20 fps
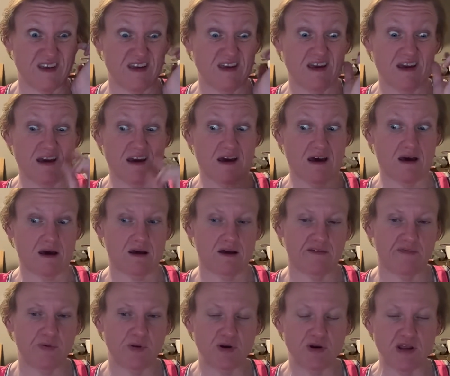yeah,
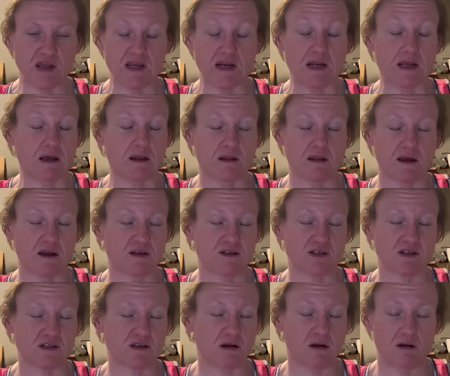I've been eating like
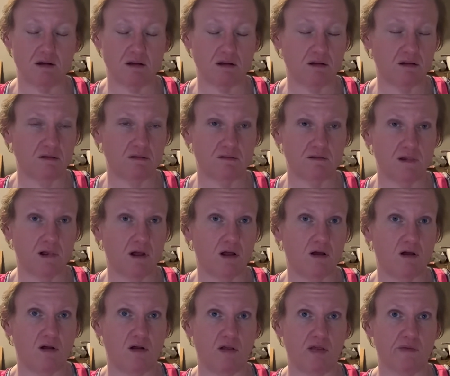just all
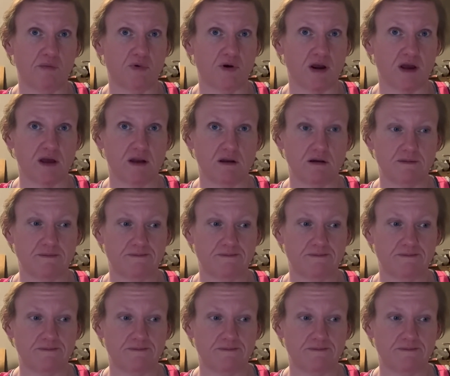the bread.